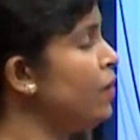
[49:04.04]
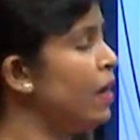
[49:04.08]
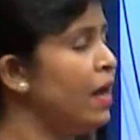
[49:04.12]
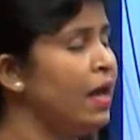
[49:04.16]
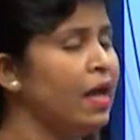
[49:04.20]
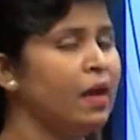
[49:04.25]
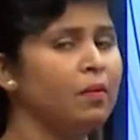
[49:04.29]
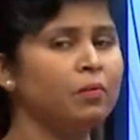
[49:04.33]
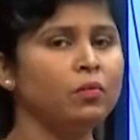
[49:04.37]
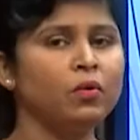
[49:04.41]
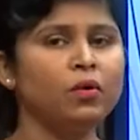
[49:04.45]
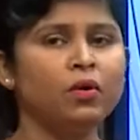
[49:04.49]

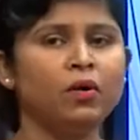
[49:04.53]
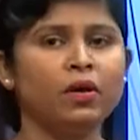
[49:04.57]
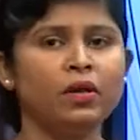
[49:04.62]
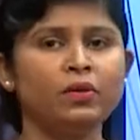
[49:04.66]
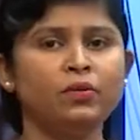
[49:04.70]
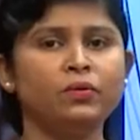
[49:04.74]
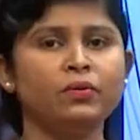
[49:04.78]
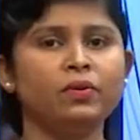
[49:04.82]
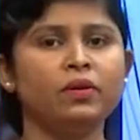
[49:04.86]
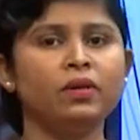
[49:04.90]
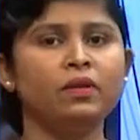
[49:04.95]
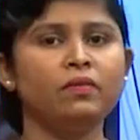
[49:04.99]
I am
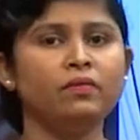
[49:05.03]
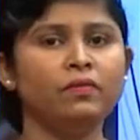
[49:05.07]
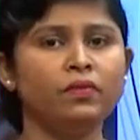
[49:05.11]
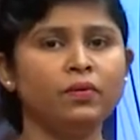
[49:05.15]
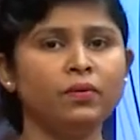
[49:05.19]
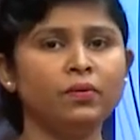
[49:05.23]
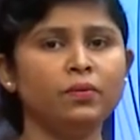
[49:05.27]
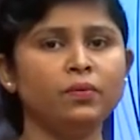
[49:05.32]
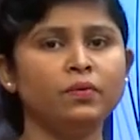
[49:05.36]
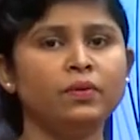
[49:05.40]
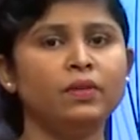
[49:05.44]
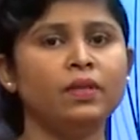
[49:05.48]
going to give
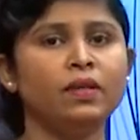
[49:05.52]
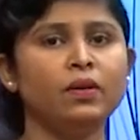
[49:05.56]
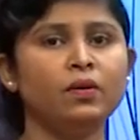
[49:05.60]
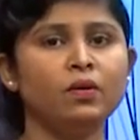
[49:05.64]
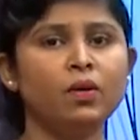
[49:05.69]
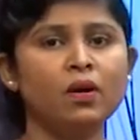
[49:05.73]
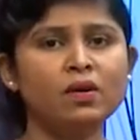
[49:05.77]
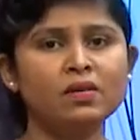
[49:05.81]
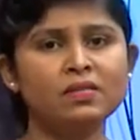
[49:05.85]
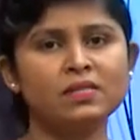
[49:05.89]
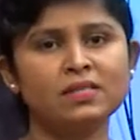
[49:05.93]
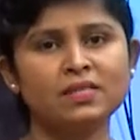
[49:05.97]
you the
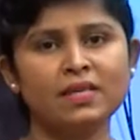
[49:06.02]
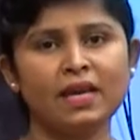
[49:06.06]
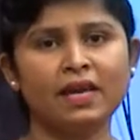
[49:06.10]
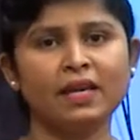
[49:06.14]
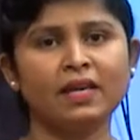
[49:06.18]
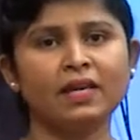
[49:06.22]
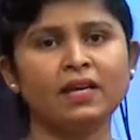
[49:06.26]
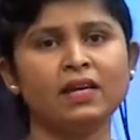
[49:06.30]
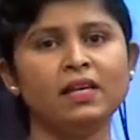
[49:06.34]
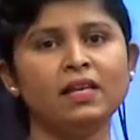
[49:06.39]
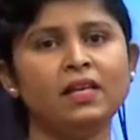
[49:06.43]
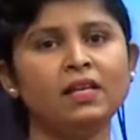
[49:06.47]
rock
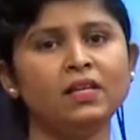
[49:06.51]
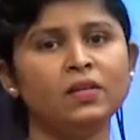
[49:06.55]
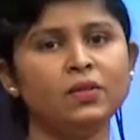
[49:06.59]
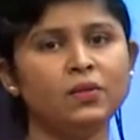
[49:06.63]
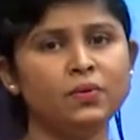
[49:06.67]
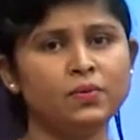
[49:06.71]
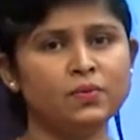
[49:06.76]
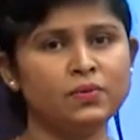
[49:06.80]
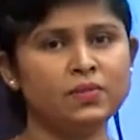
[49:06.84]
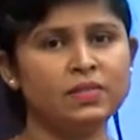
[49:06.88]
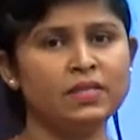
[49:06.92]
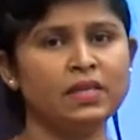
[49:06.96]
cycle
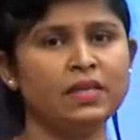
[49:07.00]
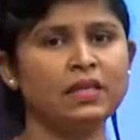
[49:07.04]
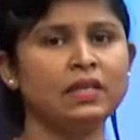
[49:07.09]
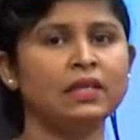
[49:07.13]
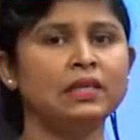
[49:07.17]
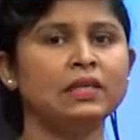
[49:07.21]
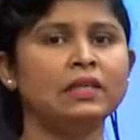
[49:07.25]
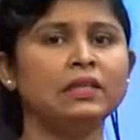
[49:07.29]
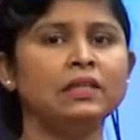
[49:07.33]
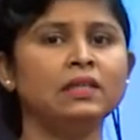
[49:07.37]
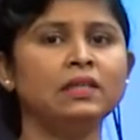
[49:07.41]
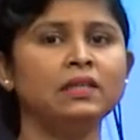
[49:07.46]
using
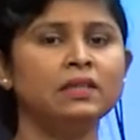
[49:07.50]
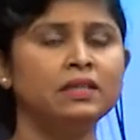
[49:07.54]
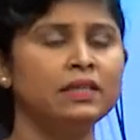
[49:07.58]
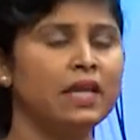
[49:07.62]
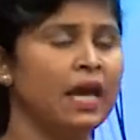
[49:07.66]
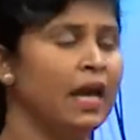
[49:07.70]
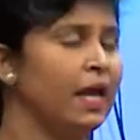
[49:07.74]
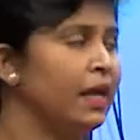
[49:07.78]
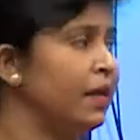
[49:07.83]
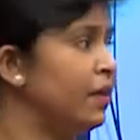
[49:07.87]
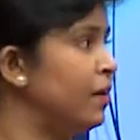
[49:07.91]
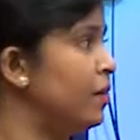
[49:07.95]
a
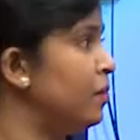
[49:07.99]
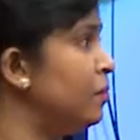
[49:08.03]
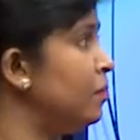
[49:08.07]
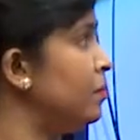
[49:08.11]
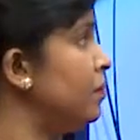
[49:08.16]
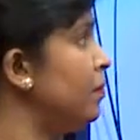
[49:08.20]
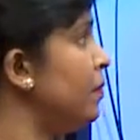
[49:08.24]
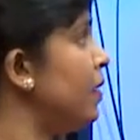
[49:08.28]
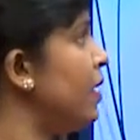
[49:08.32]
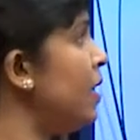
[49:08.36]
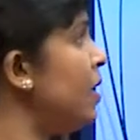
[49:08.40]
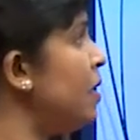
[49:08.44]
diagram.
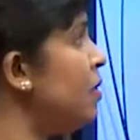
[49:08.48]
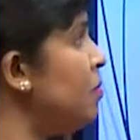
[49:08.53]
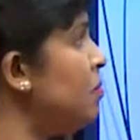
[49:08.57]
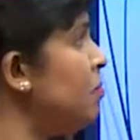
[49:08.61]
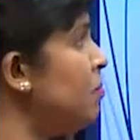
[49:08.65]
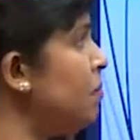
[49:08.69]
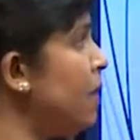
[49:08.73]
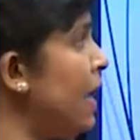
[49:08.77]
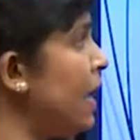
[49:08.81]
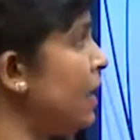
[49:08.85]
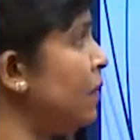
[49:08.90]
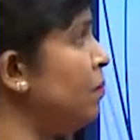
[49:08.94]

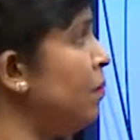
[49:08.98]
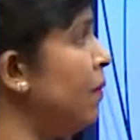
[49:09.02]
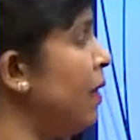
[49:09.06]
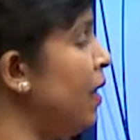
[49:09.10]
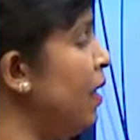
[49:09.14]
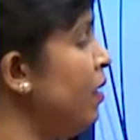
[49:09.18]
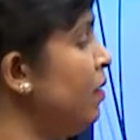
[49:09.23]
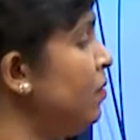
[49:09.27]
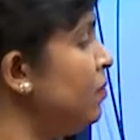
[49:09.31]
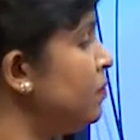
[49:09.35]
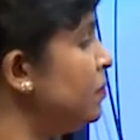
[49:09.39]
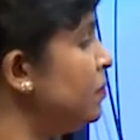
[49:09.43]
Magma.